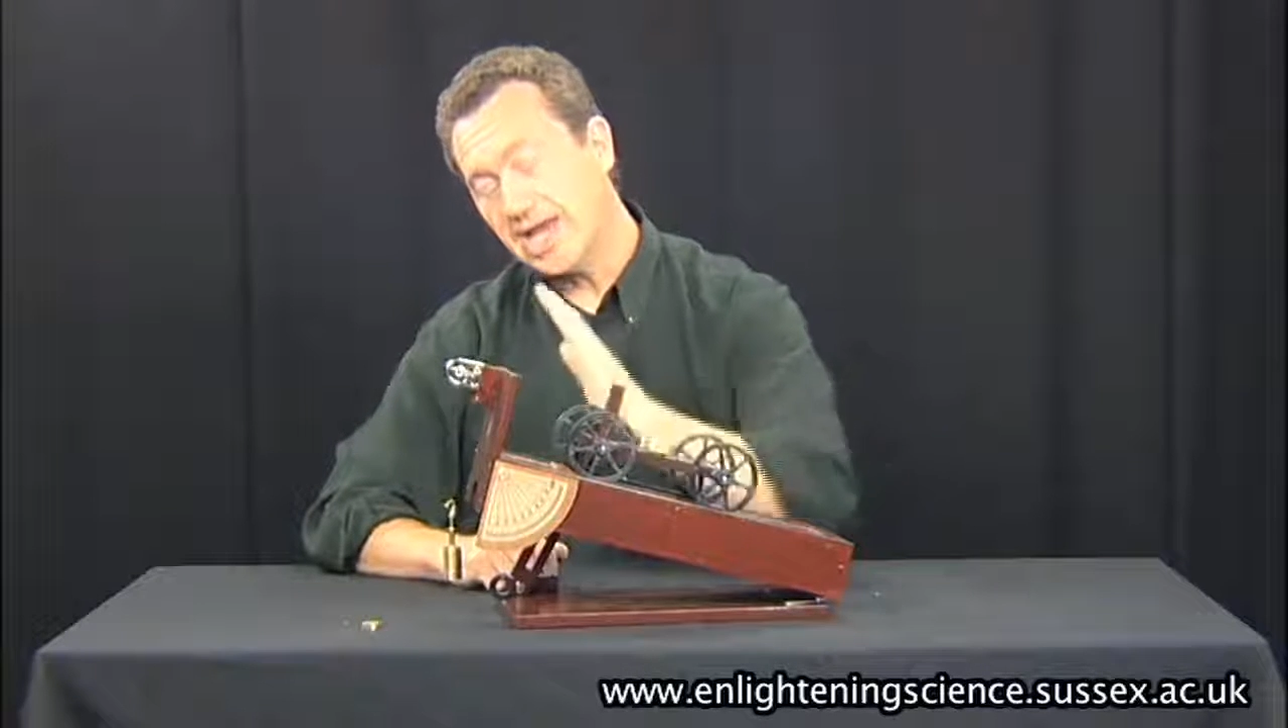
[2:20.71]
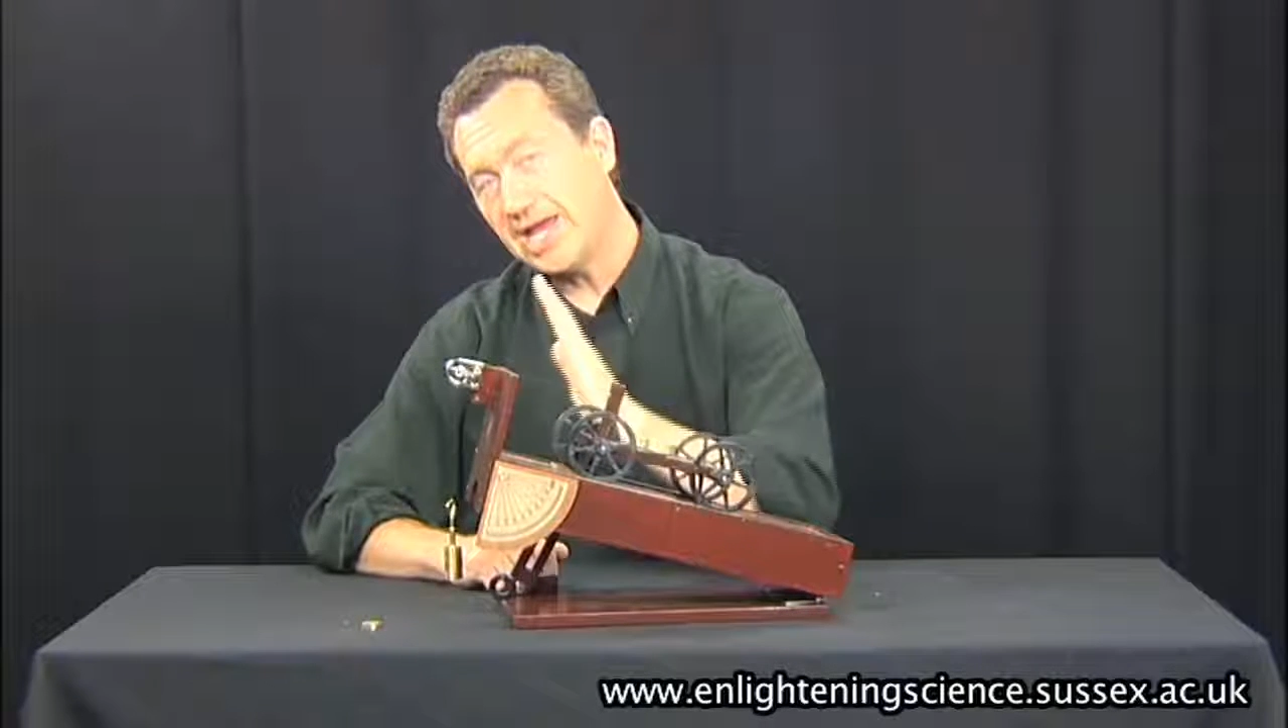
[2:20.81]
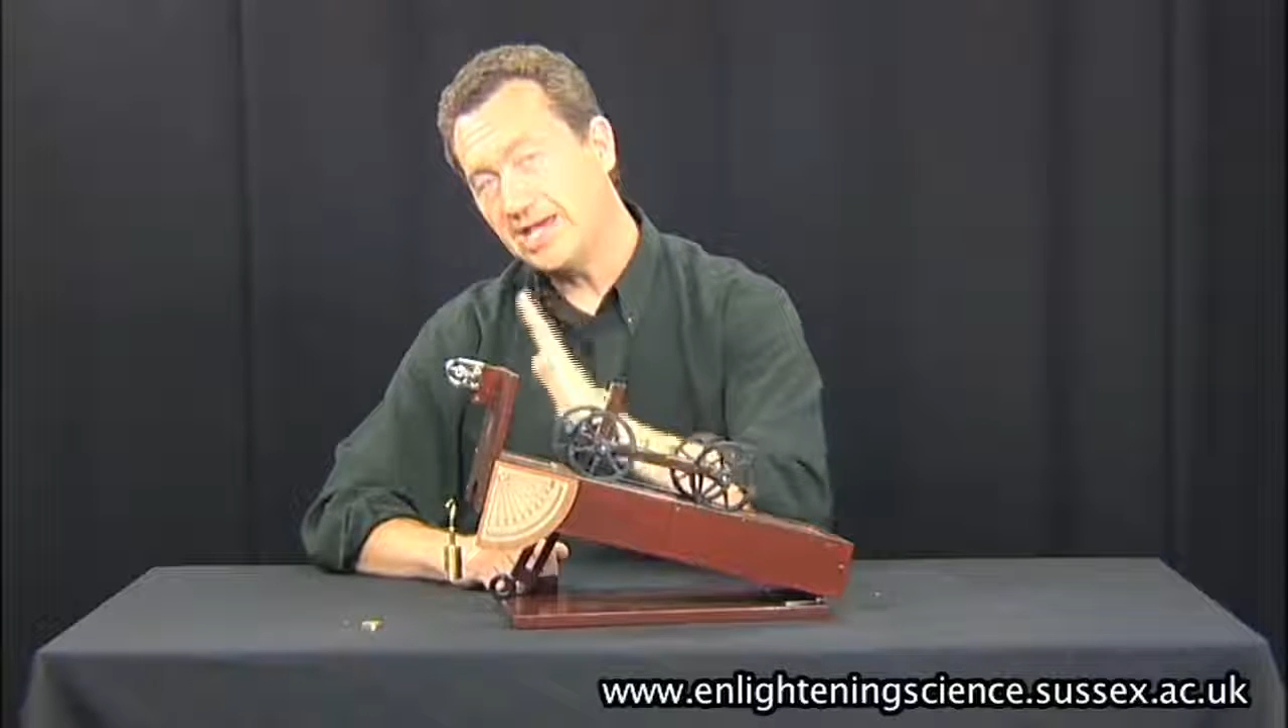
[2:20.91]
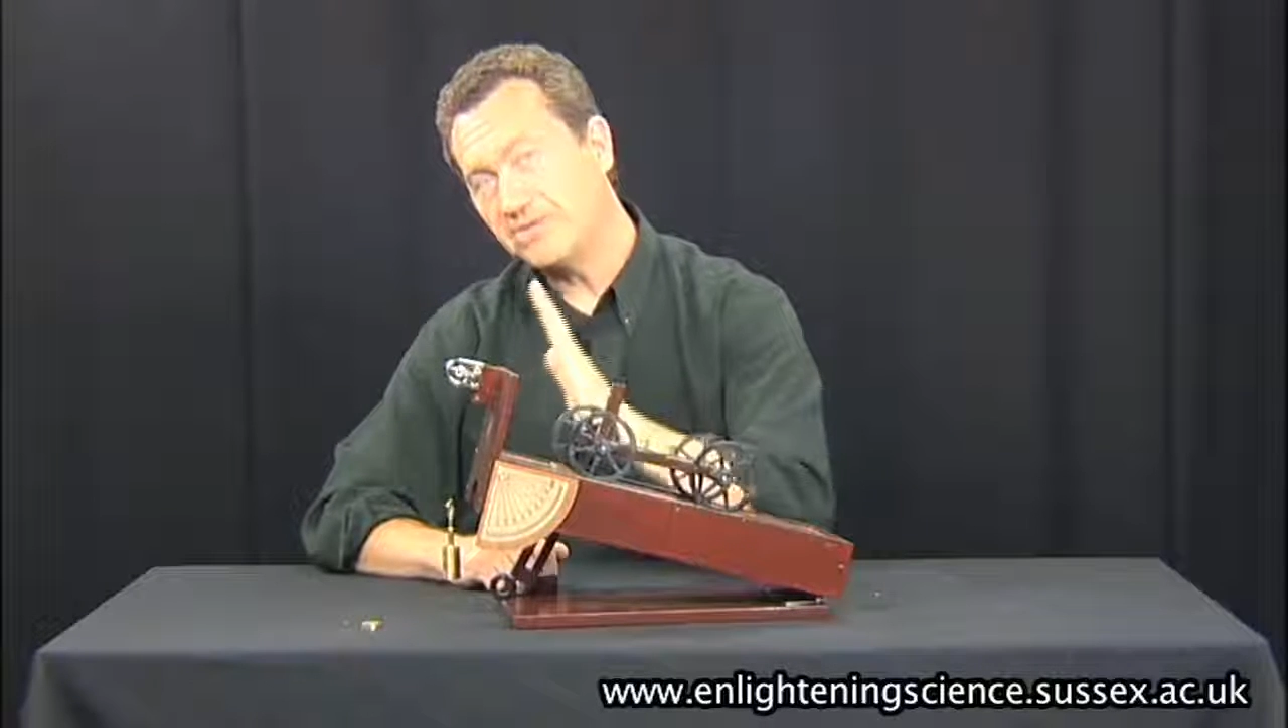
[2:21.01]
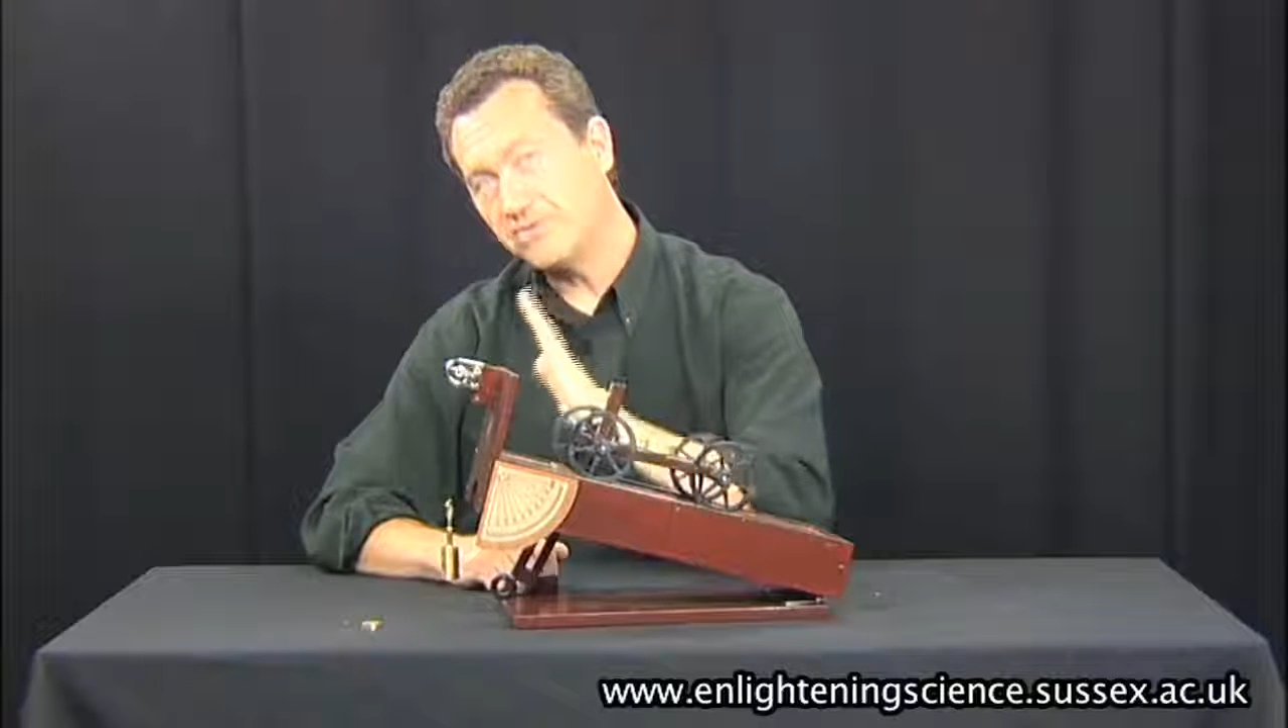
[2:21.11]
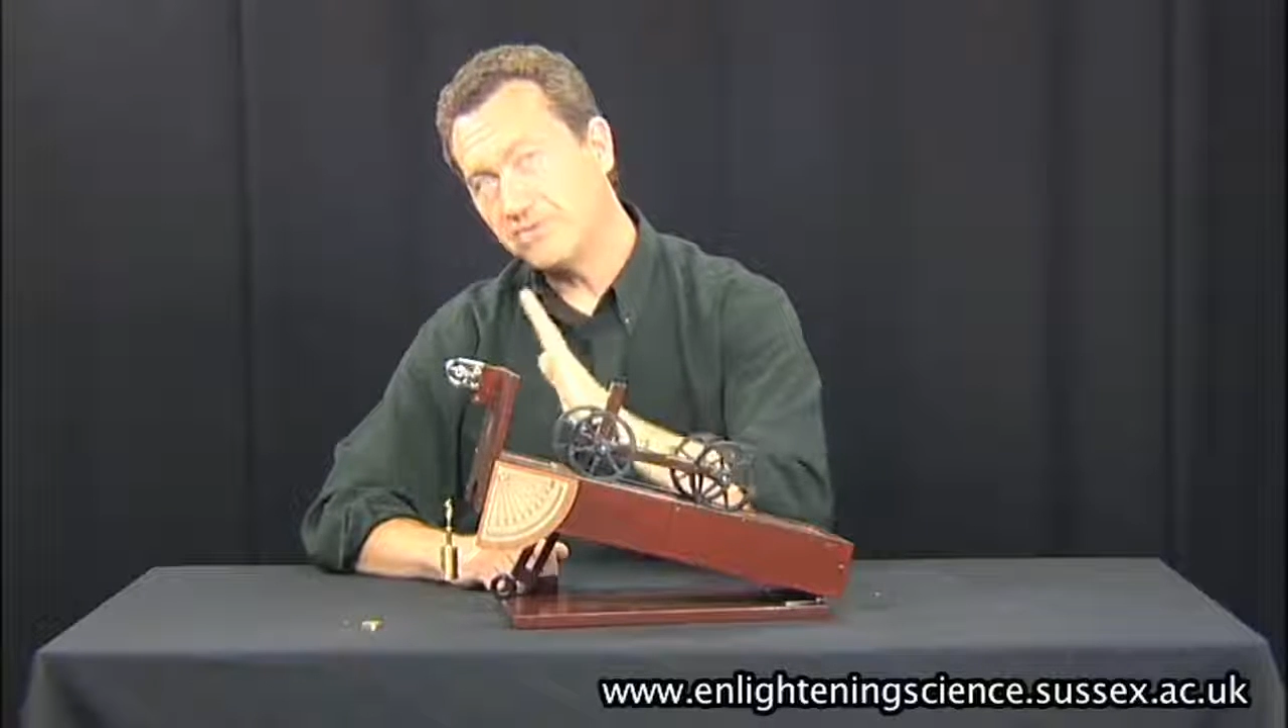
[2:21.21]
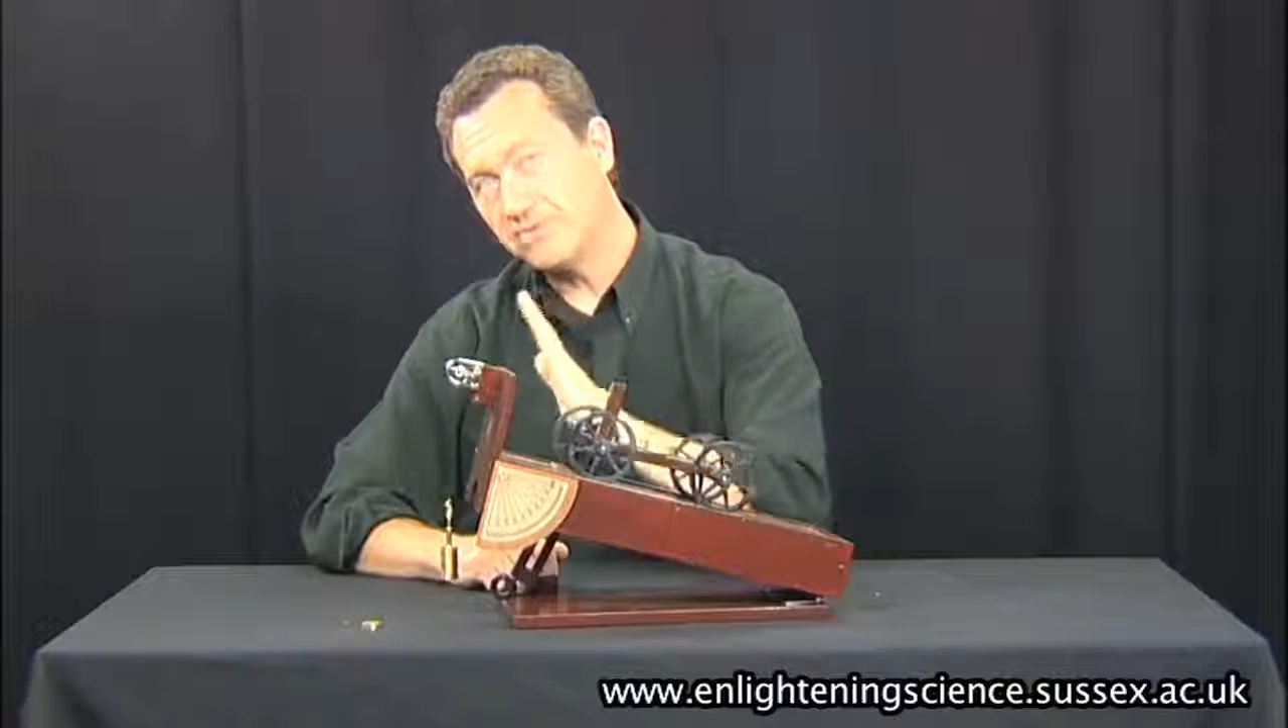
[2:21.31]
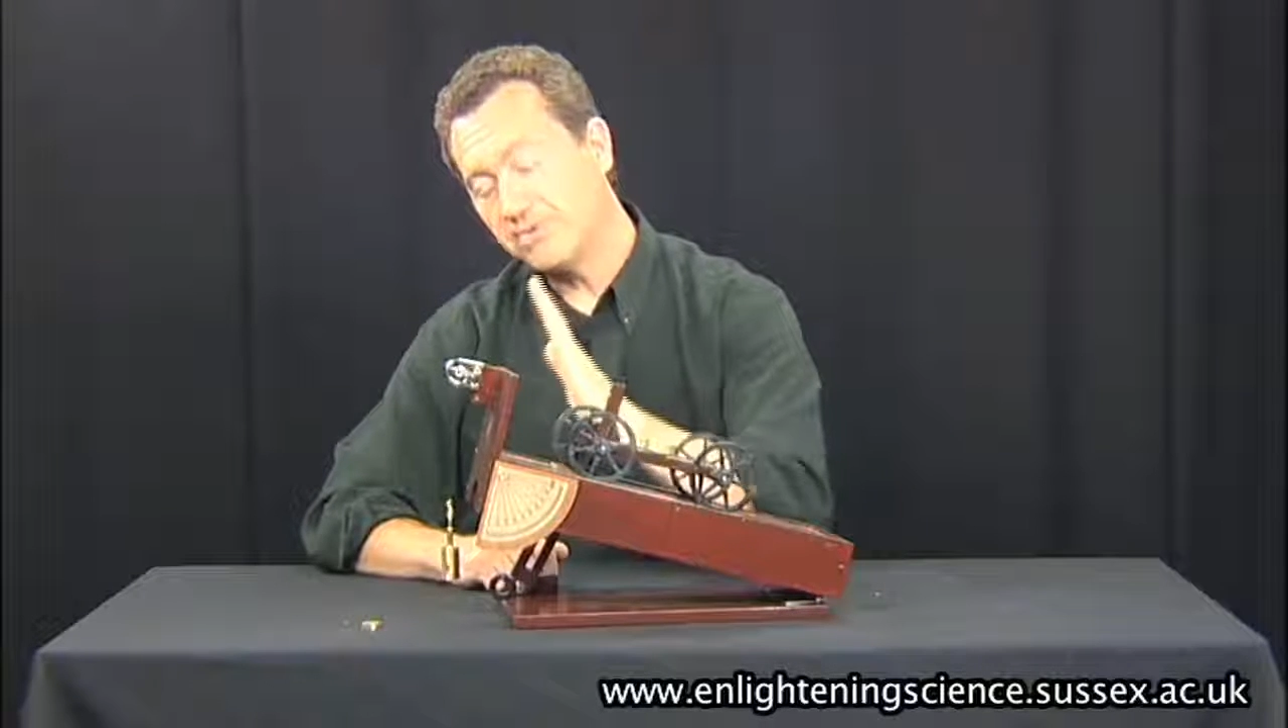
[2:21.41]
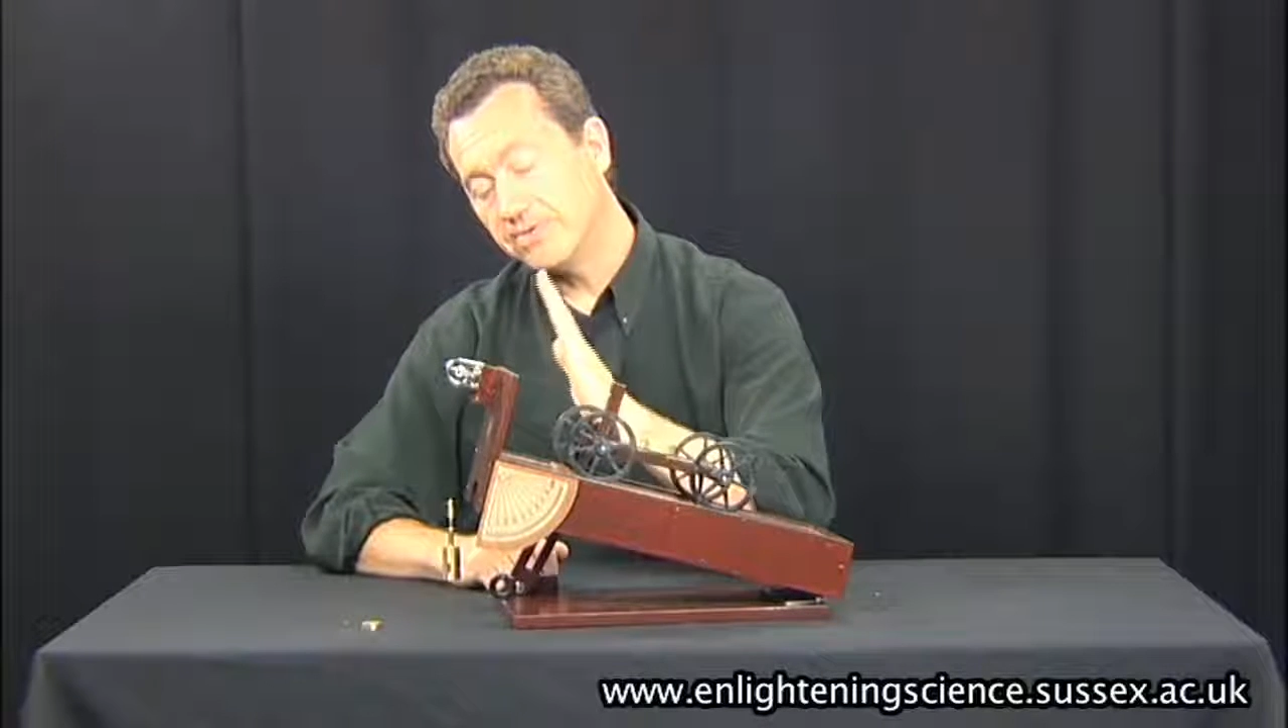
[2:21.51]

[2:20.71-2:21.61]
angle